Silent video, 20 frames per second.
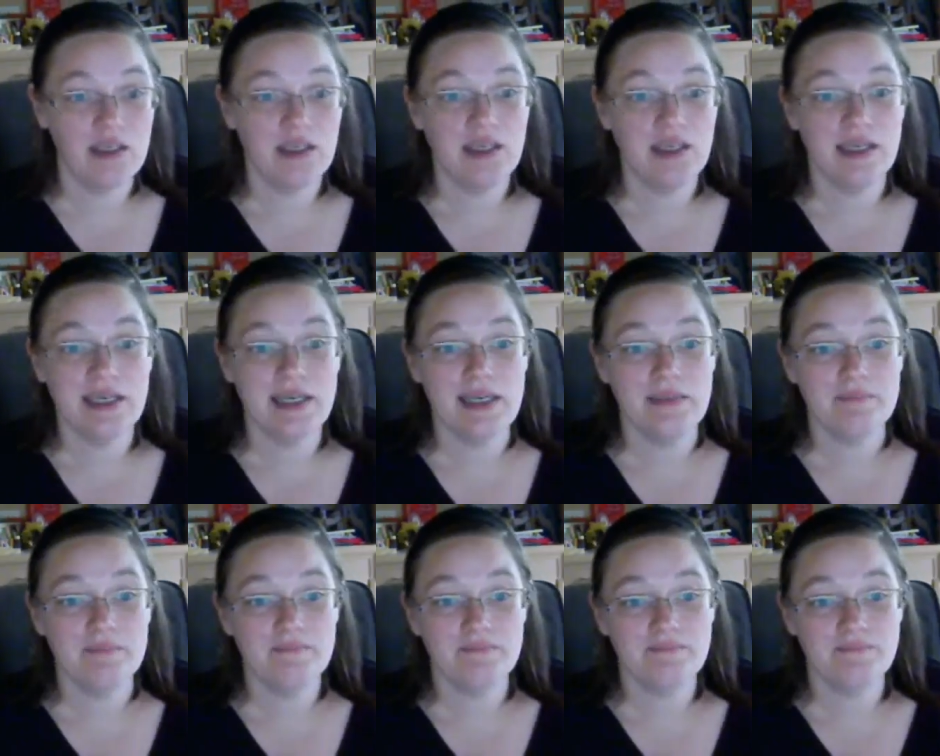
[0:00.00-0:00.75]

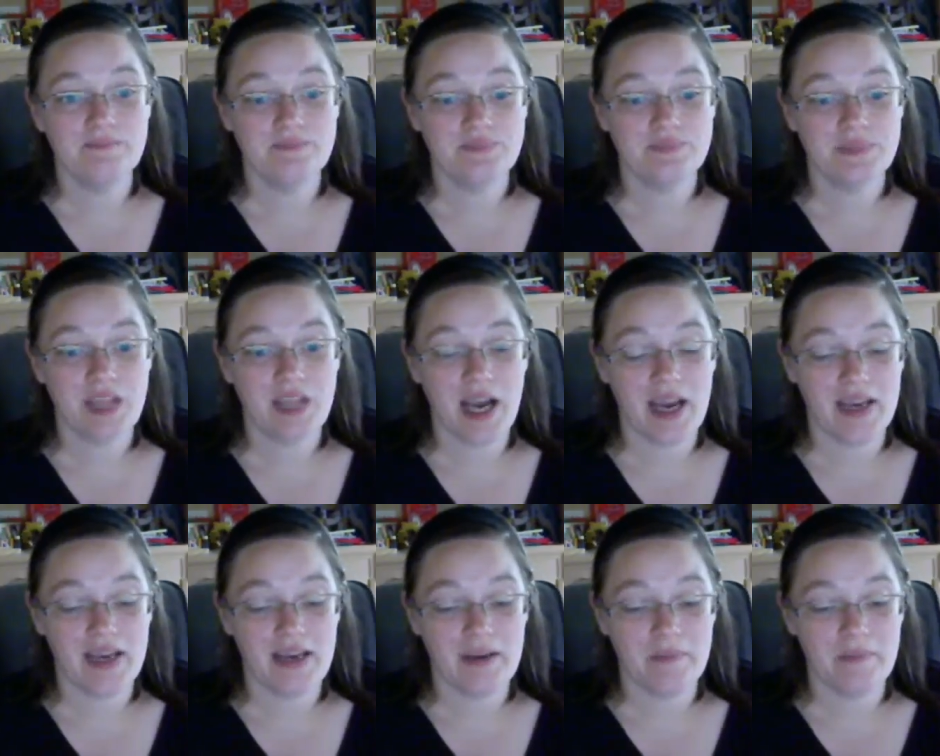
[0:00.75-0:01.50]
Um, I
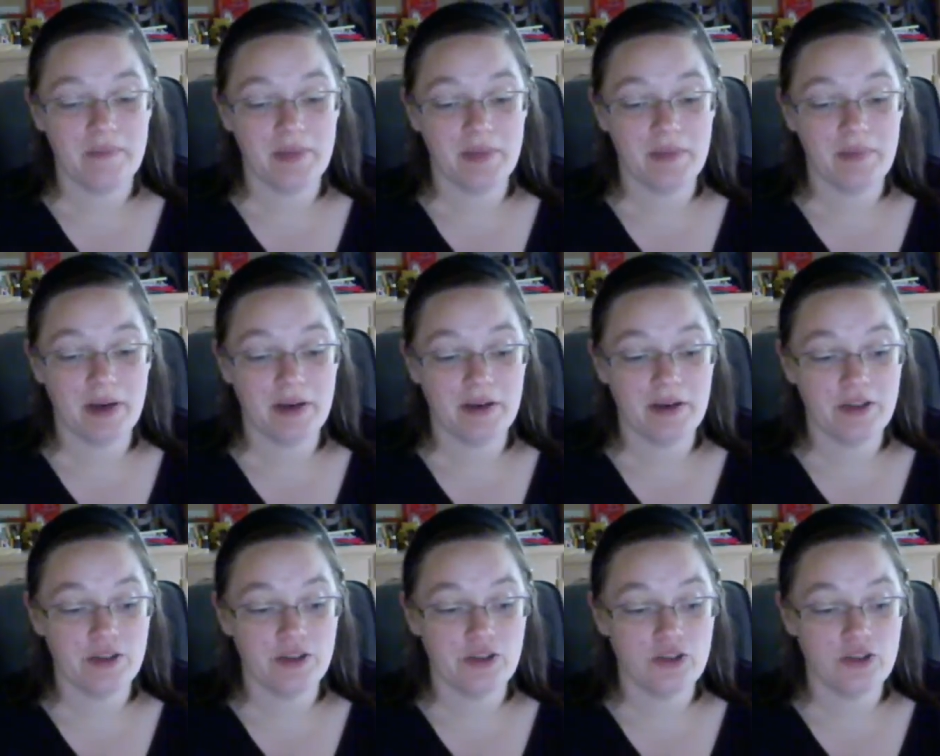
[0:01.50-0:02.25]
am
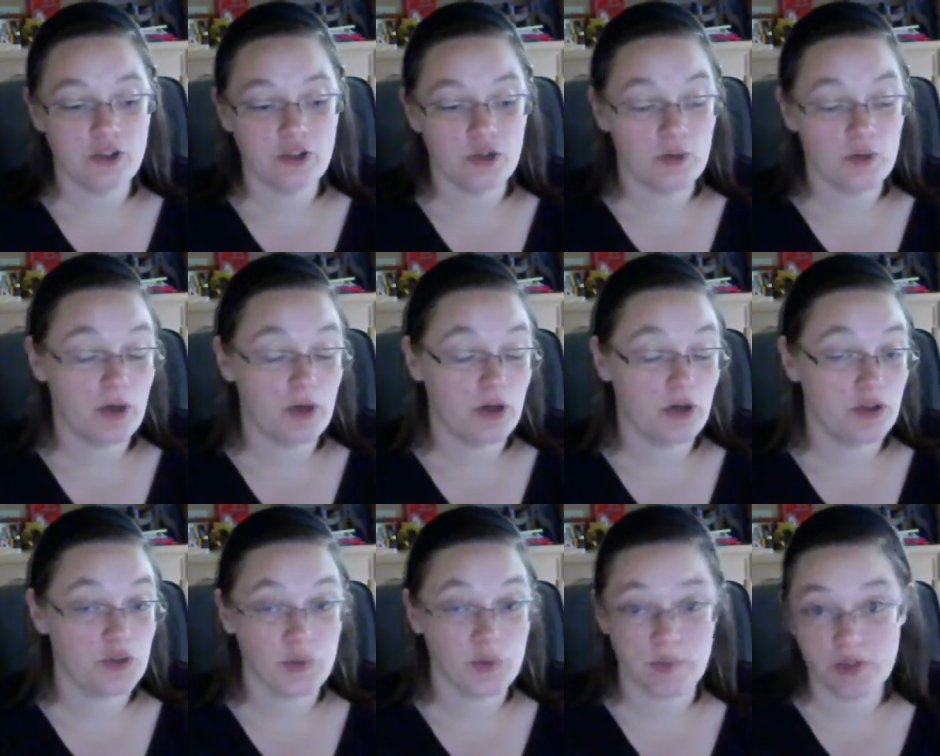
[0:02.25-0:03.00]
embarrassed to put on a
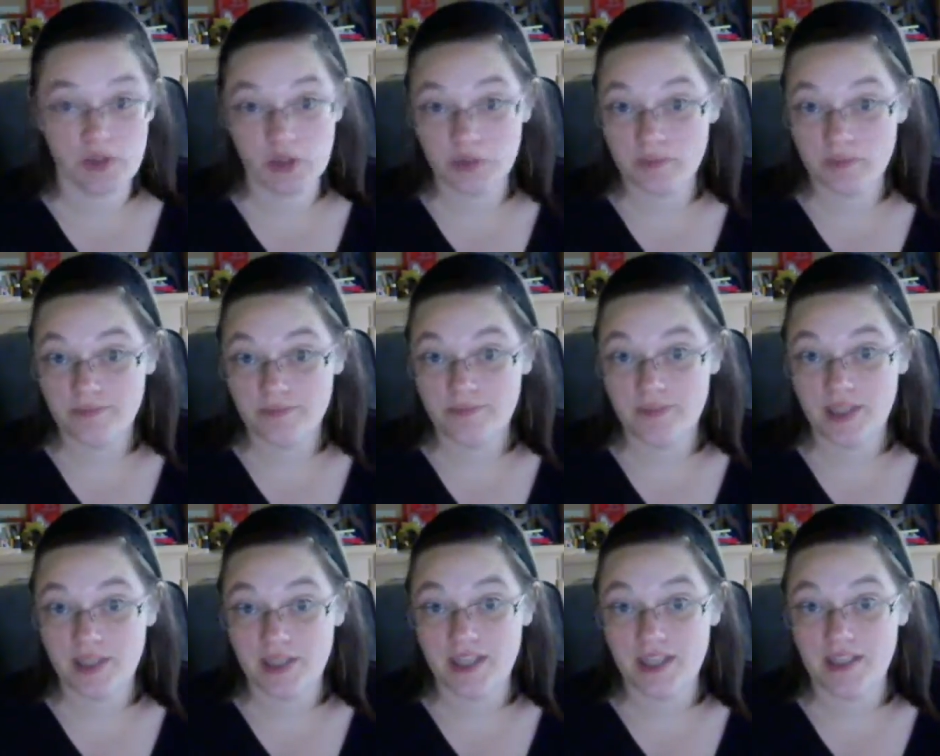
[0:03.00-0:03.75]
swimsuit
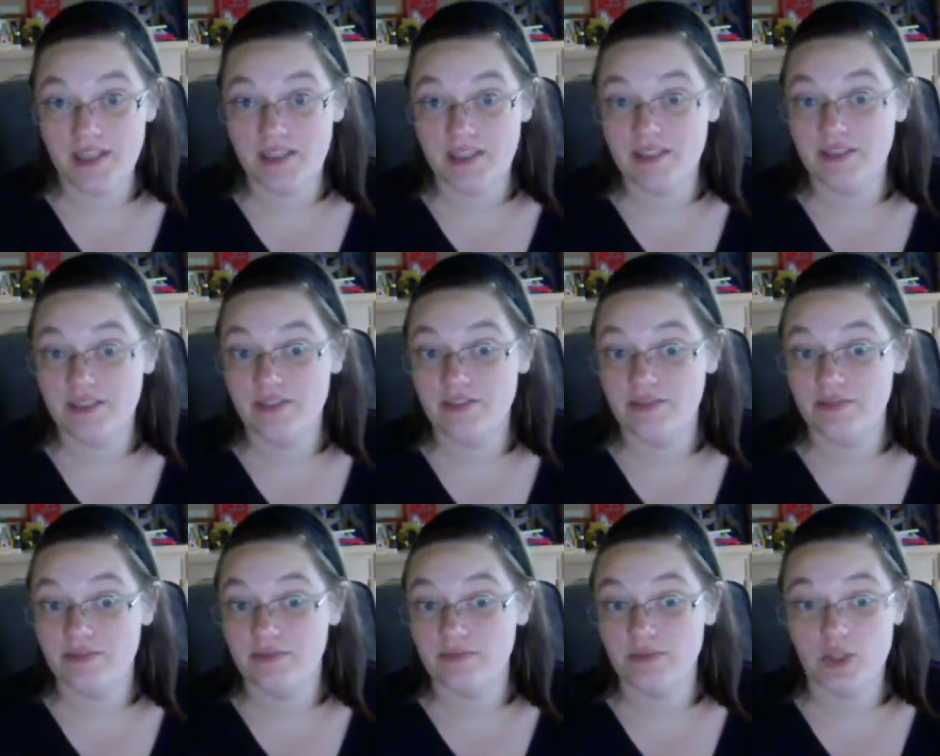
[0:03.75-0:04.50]
and
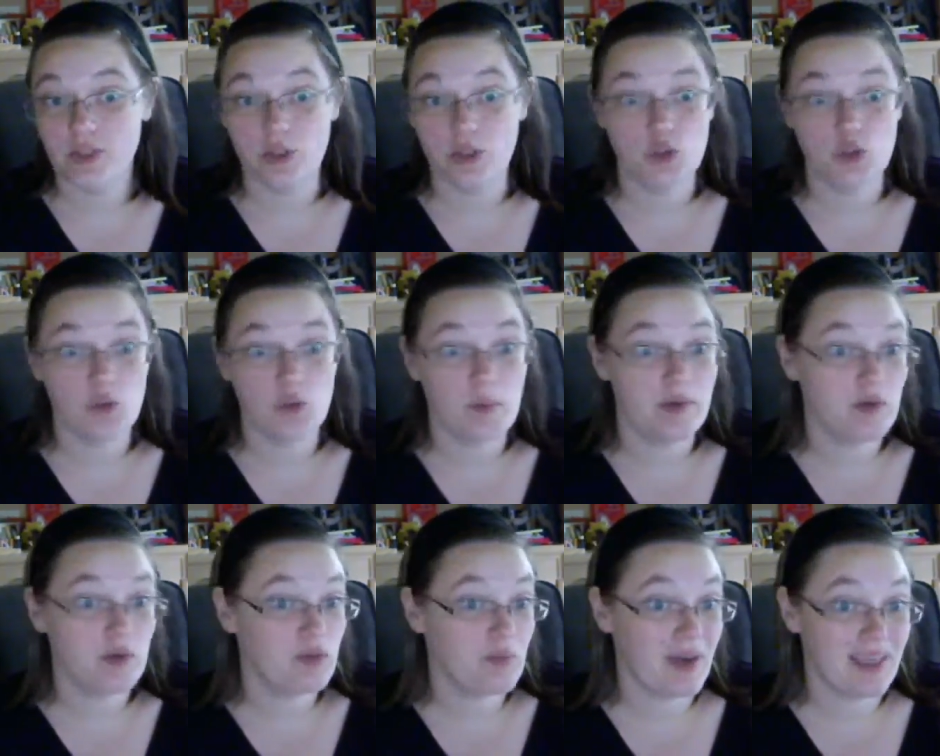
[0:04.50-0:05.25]
go swimming
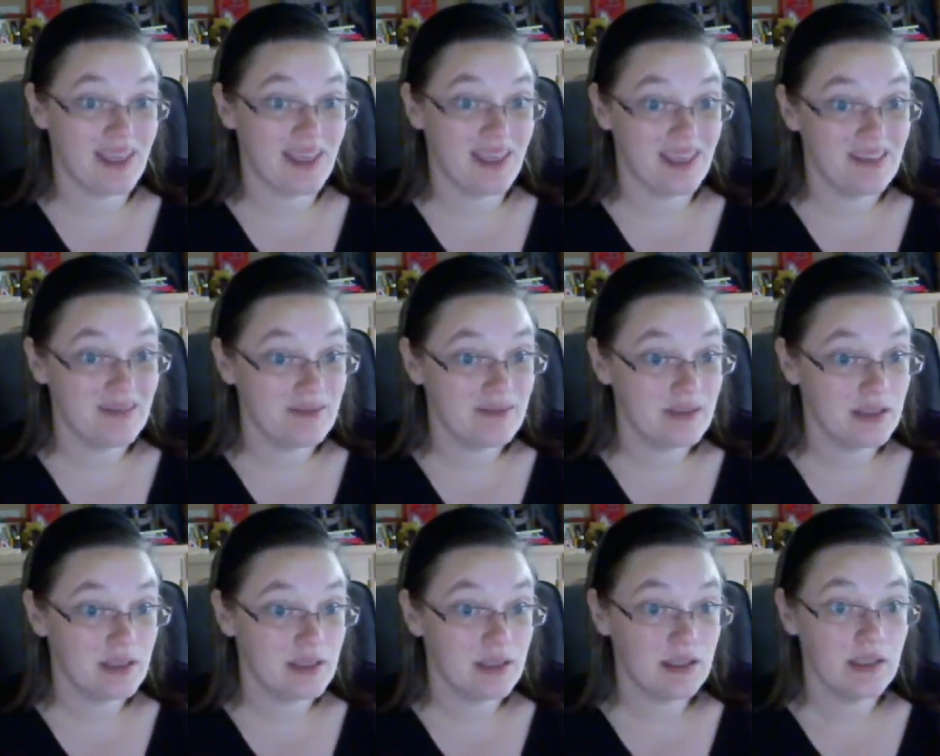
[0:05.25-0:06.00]
with my kid.
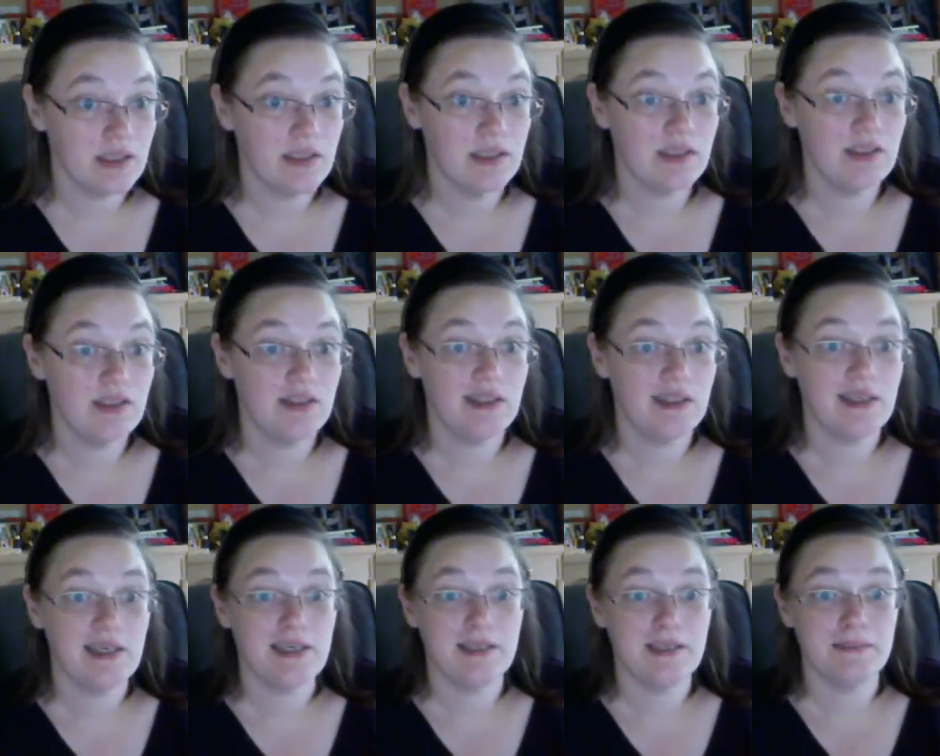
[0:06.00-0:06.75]

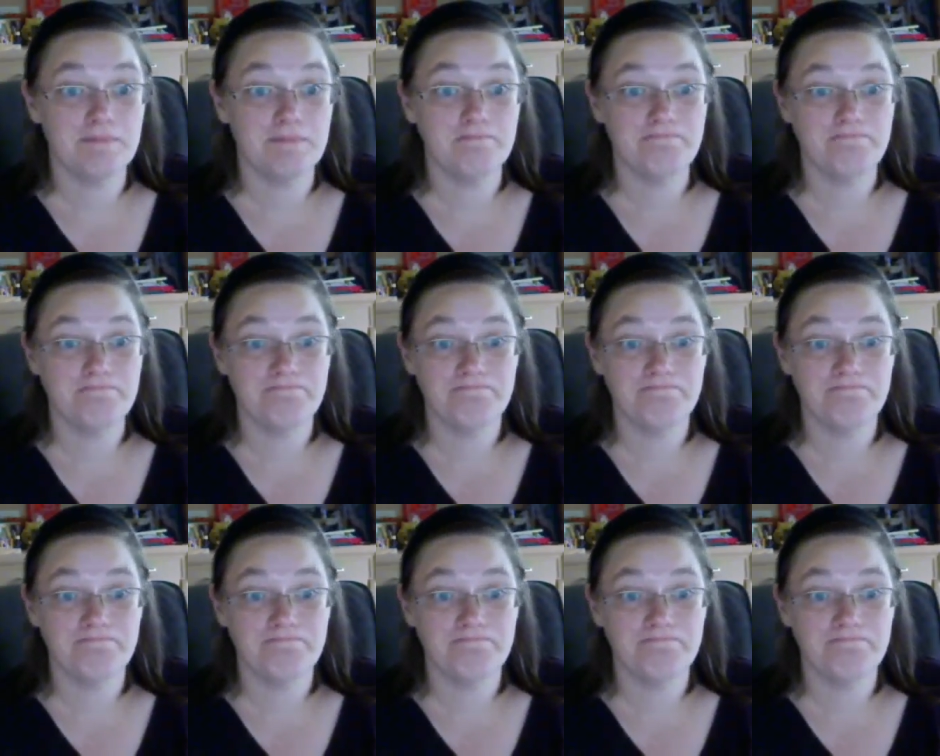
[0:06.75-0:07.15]
Um,